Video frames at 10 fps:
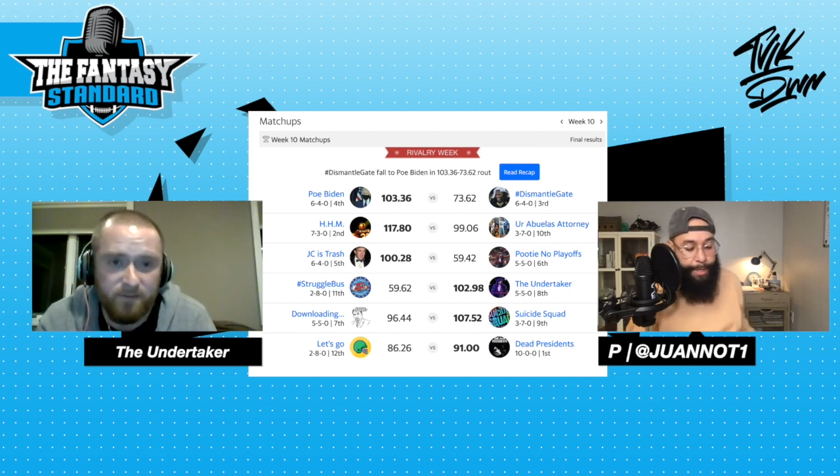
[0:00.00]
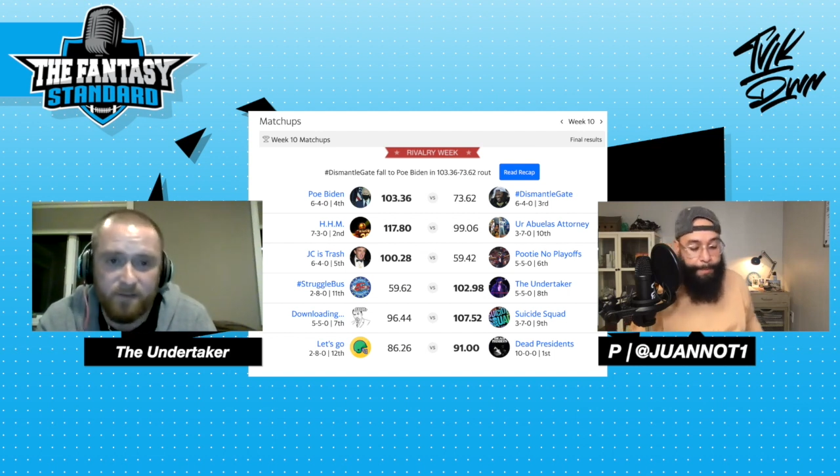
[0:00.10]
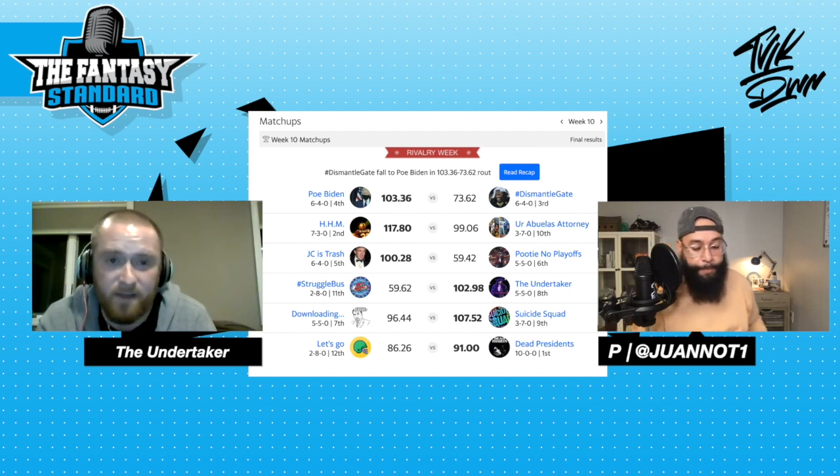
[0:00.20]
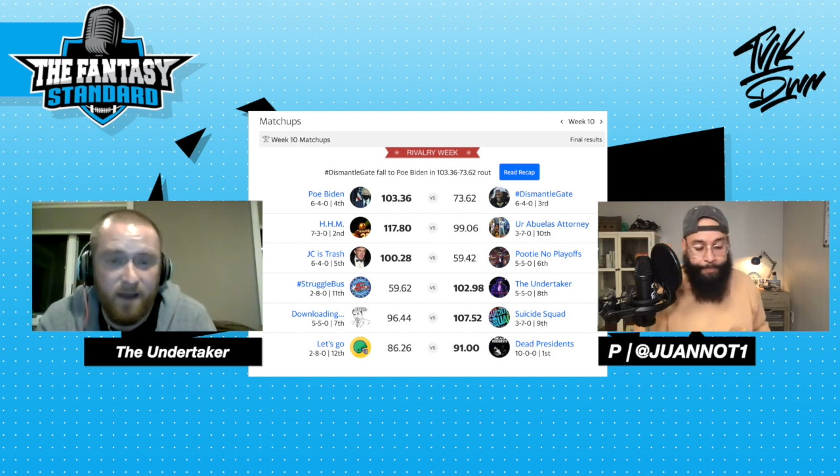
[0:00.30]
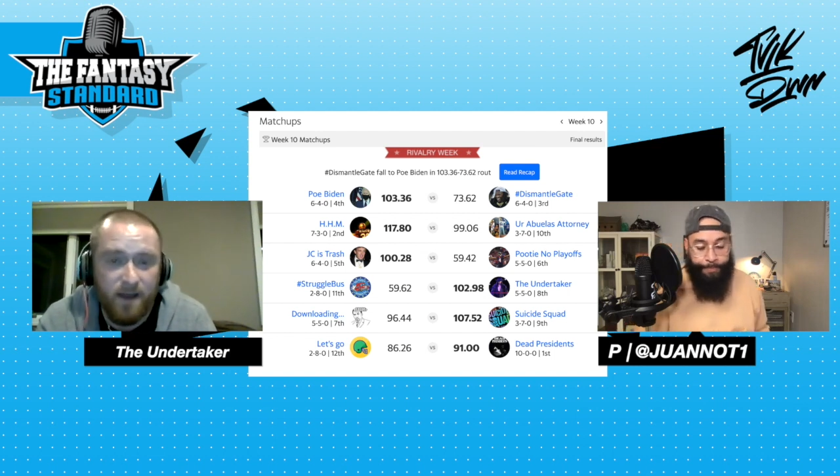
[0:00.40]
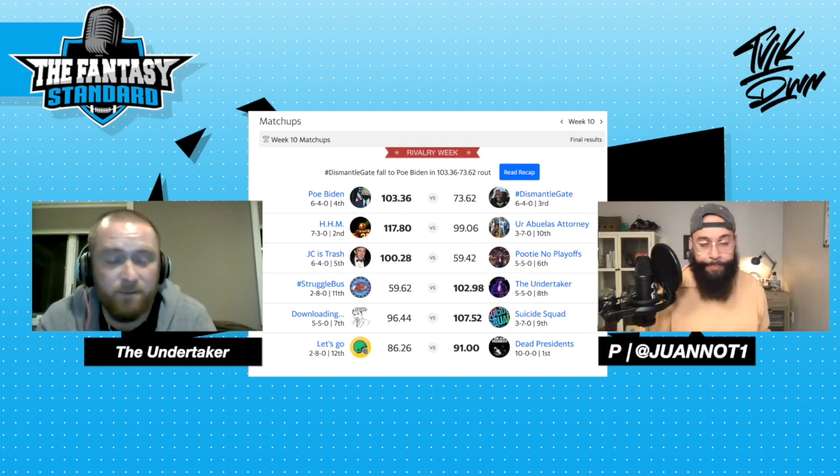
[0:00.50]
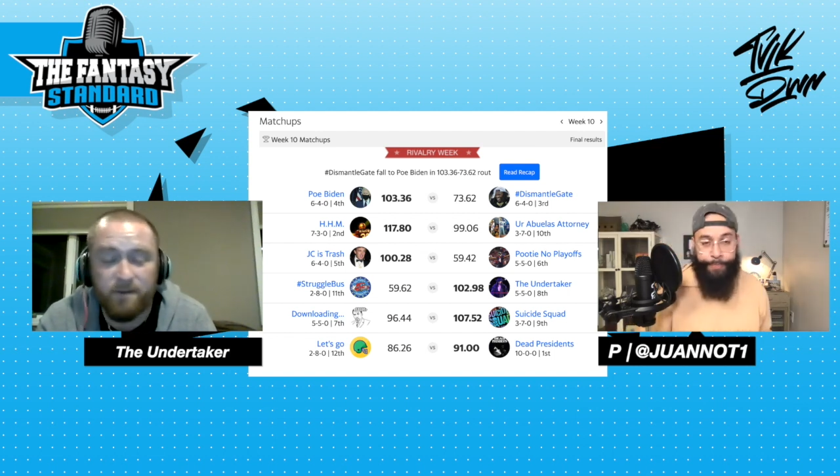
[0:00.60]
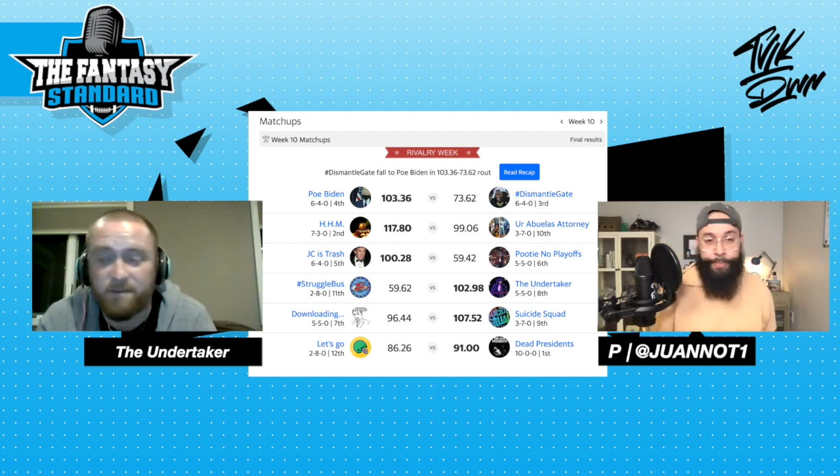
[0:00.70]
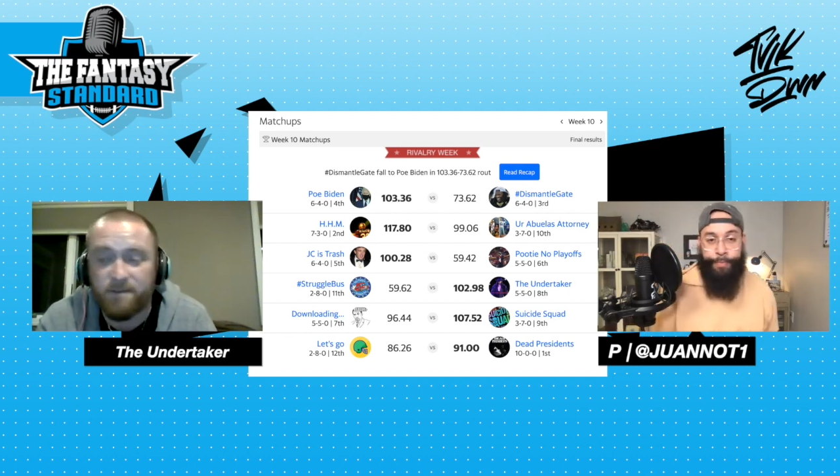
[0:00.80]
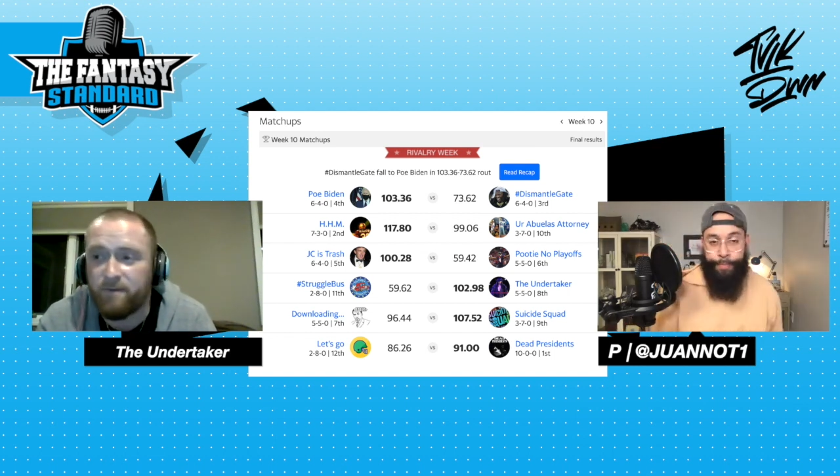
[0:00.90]
Godwin
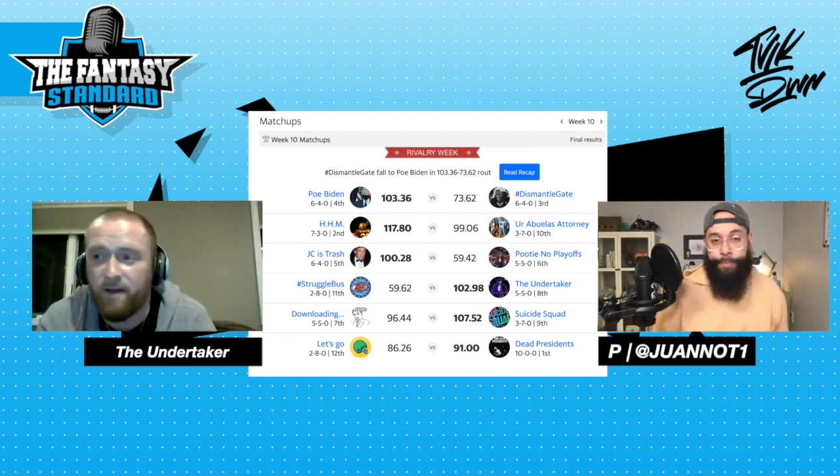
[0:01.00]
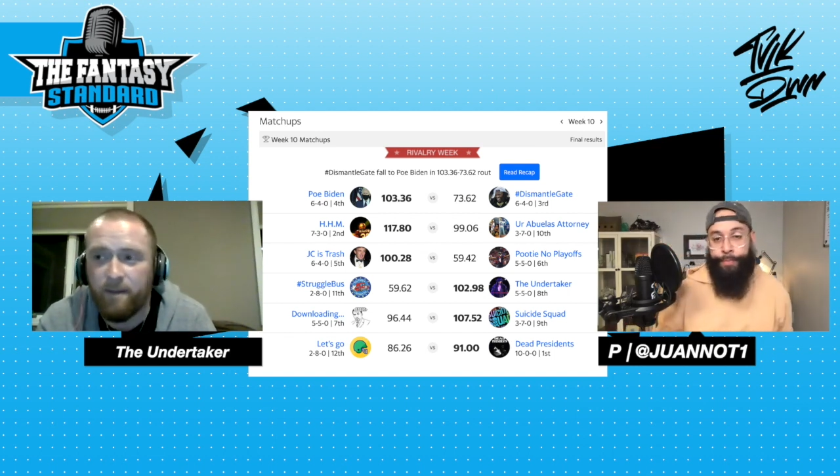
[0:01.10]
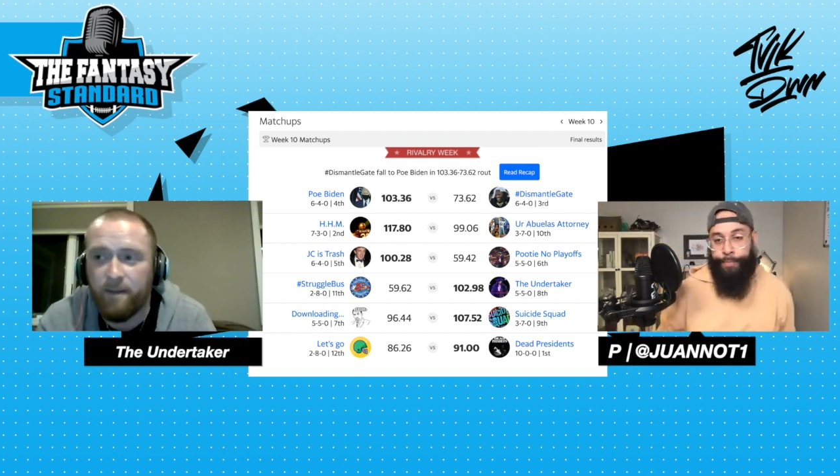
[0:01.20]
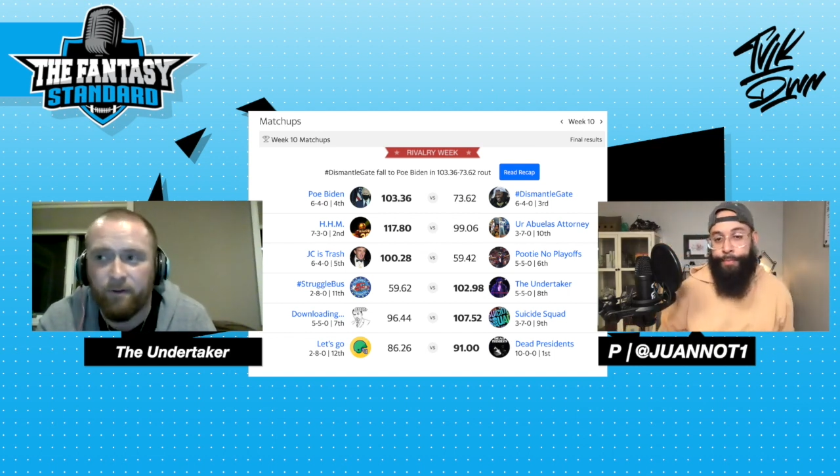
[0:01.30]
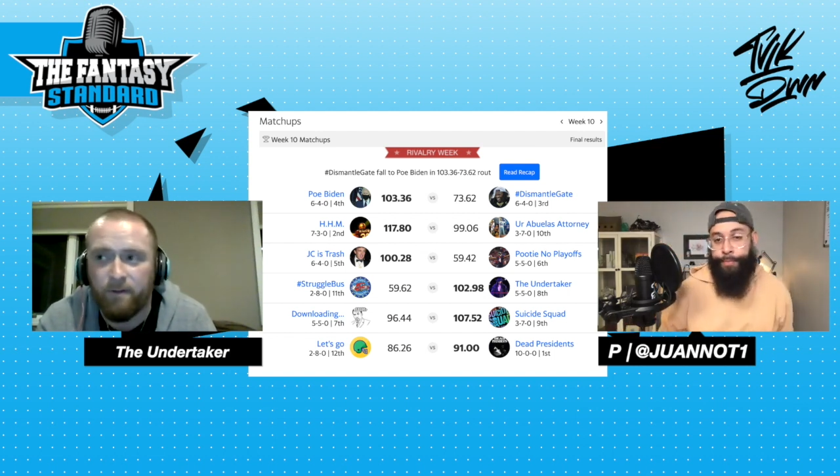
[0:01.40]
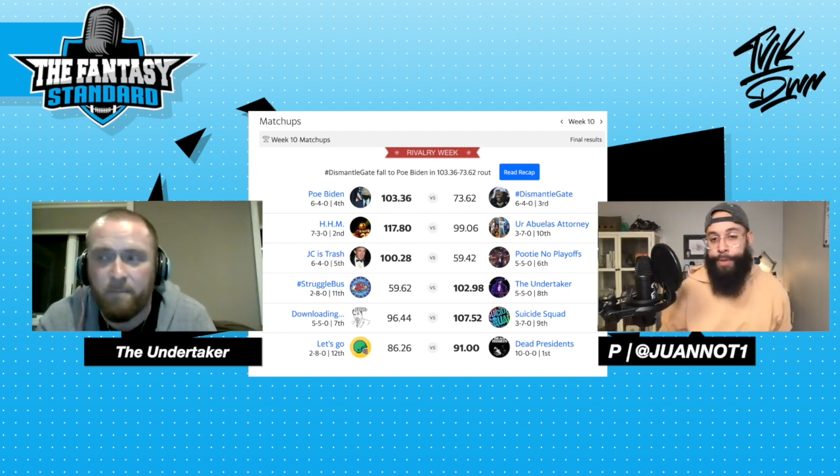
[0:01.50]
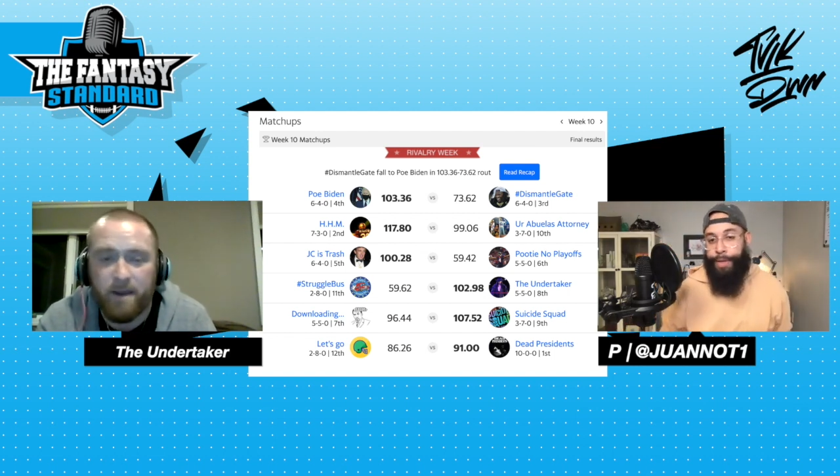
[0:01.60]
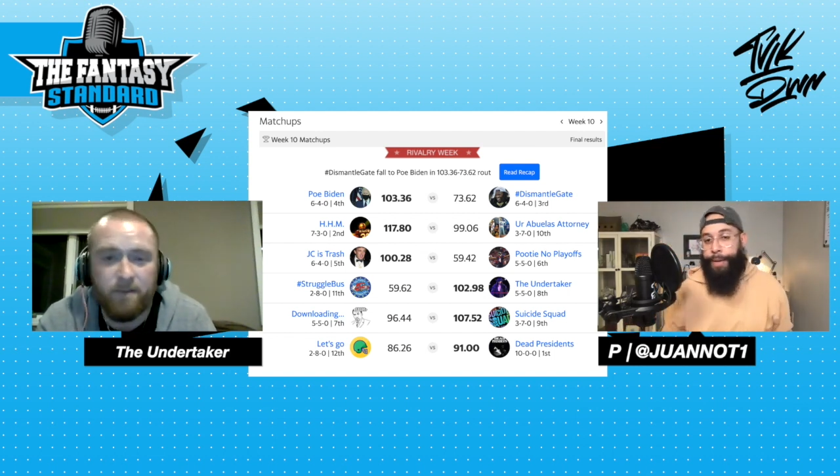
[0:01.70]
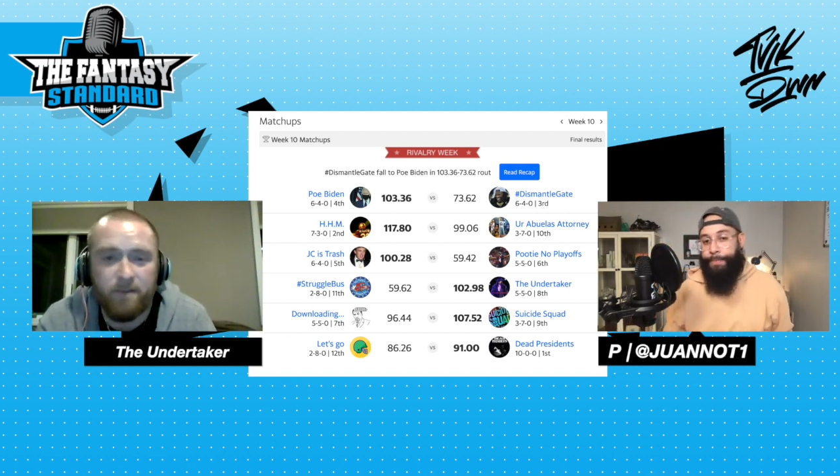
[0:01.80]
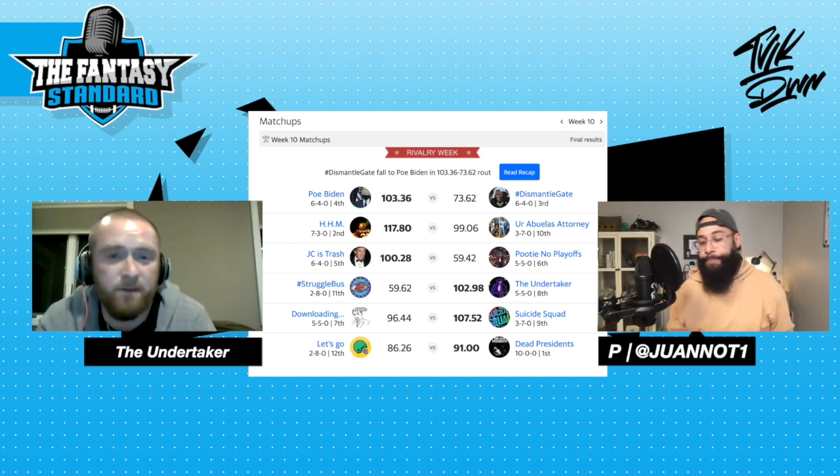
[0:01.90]
is phenomenal, and
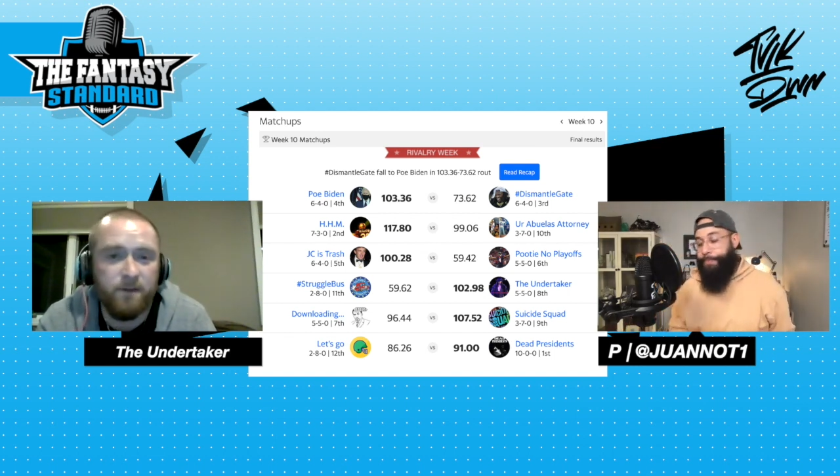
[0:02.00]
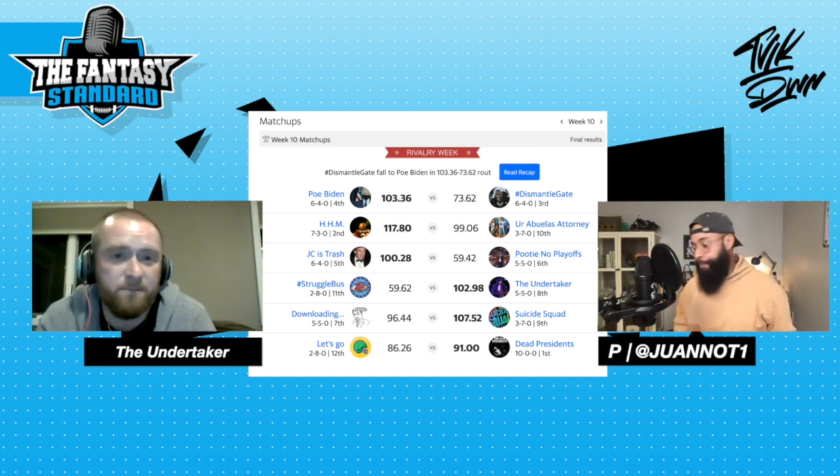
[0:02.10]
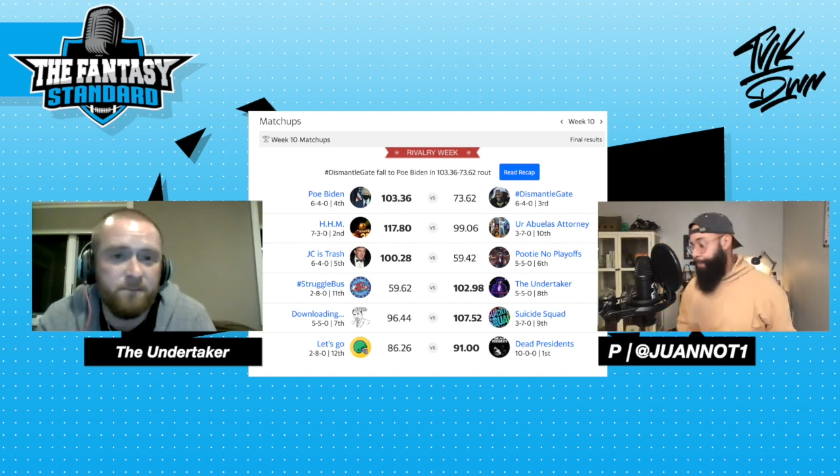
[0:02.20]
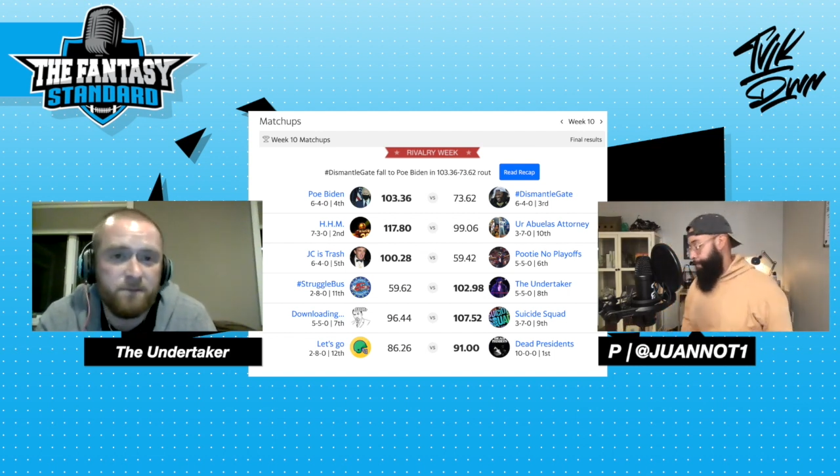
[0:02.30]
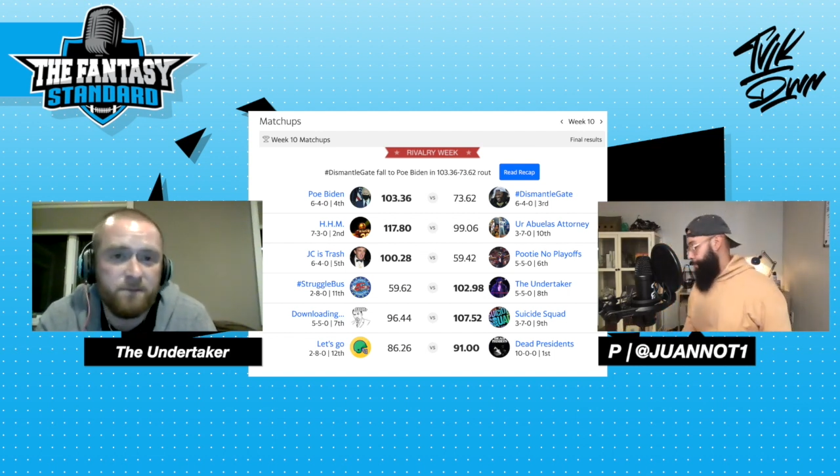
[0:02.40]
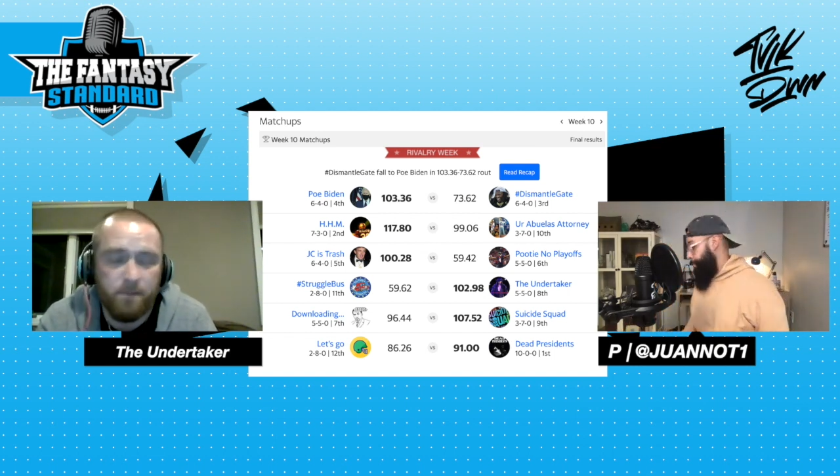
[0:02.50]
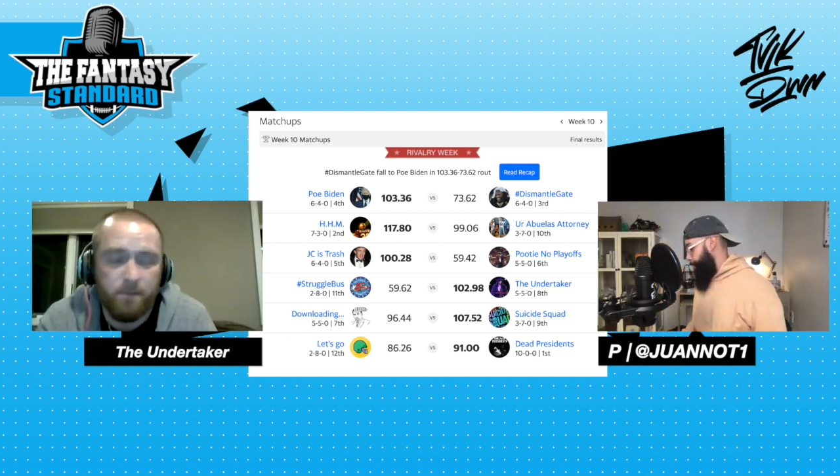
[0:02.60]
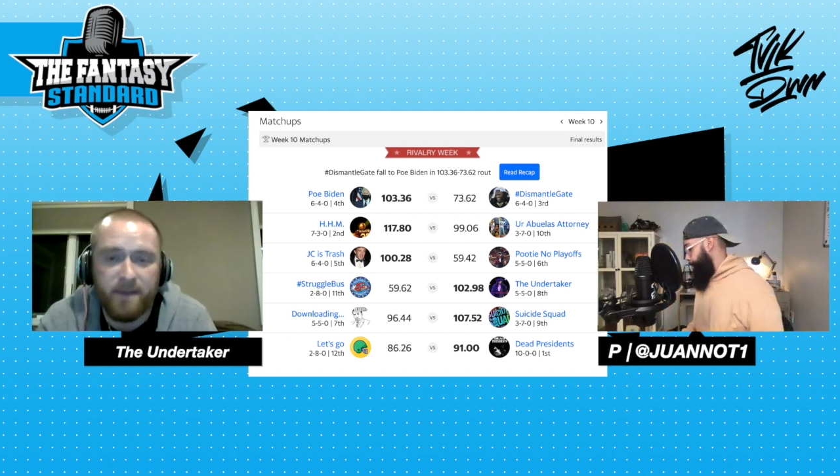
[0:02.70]
Mike